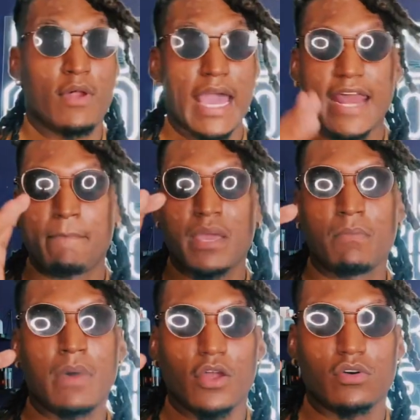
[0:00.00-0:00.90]
I got a
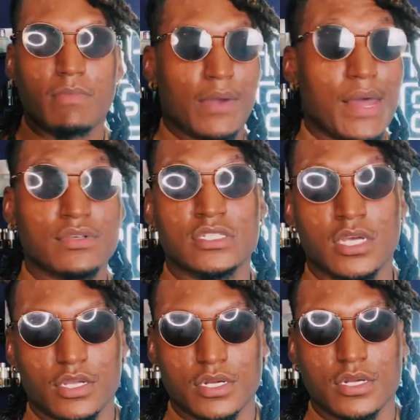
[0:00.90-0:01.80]
big bottle back when I was
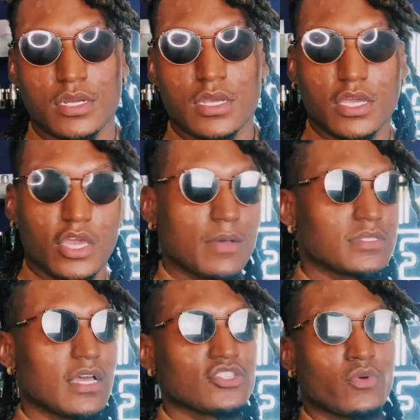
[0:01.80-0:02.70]
younger. You know what I'm
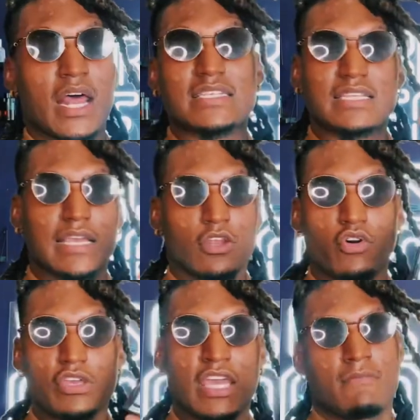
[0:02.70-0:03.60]
saying? So when I seen
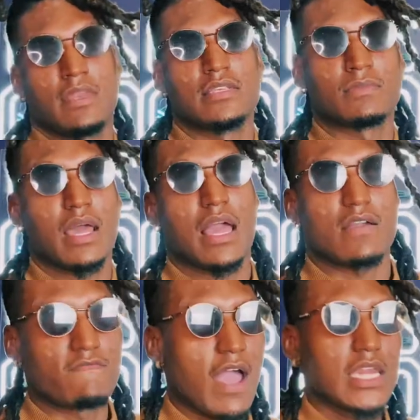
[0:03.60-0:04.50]
Lloyd give me this, I'm like, I
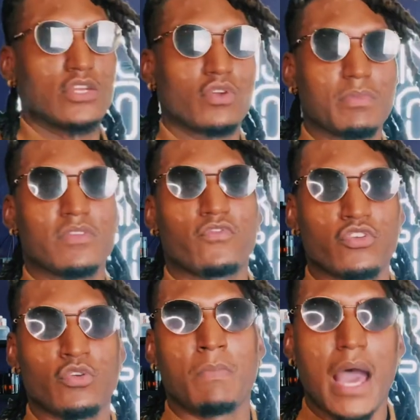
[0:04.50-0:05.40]
can finally do it before
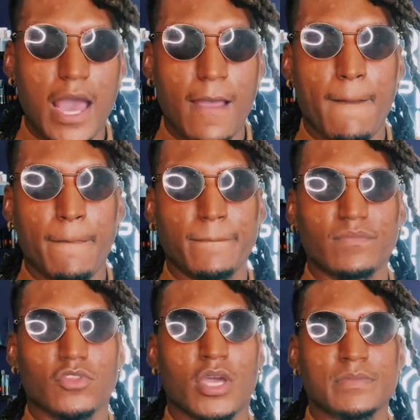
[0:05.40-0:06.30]
you buy.
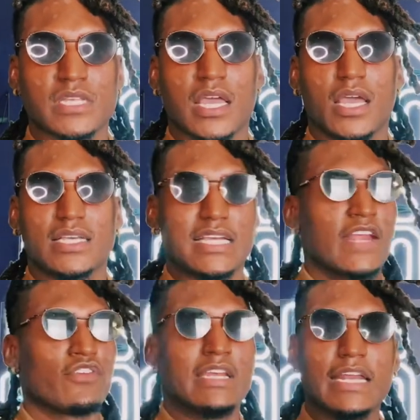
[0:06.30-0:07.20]
You know what I'm saying? Because I
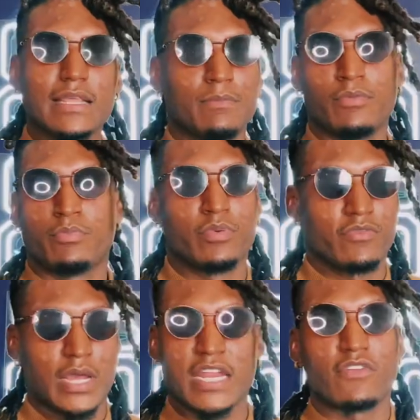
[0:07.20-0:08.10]
never did it.
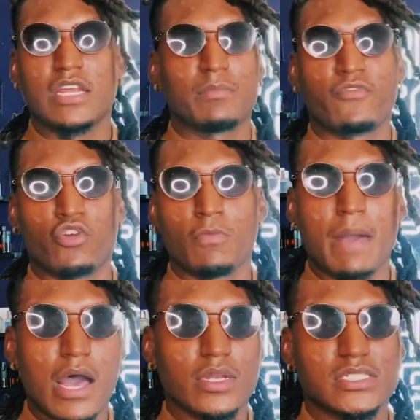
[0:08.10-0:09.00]
I never did it before you
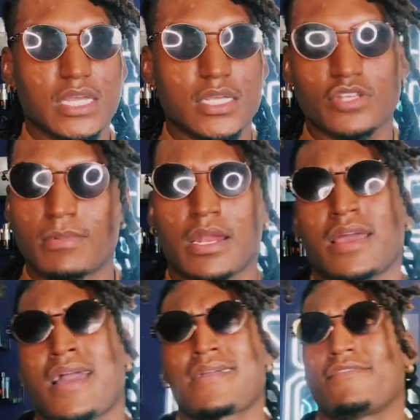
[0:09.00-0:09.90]
buy on this yet. So I'm looking
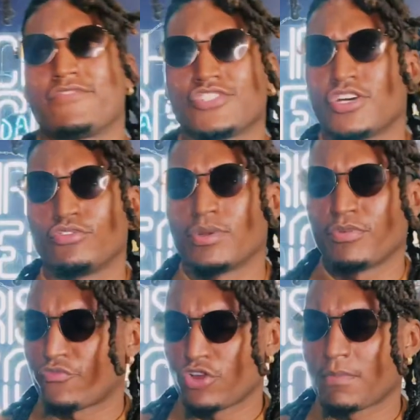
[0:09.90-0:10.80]
like I can for sure do it
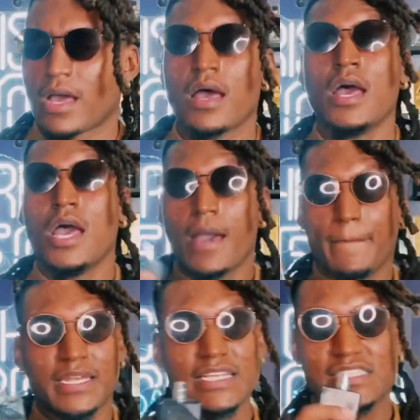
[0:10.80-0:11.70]
before you buy.
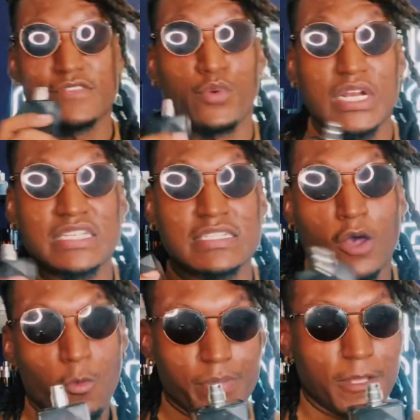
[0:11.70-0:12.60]
But this is really
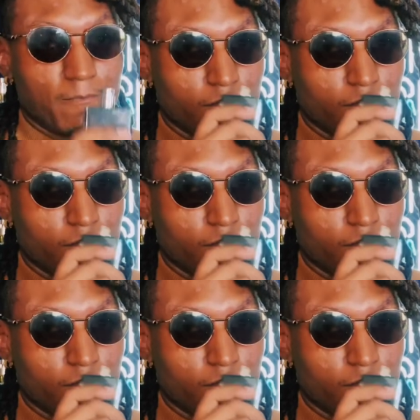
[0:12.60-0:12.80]
soapy.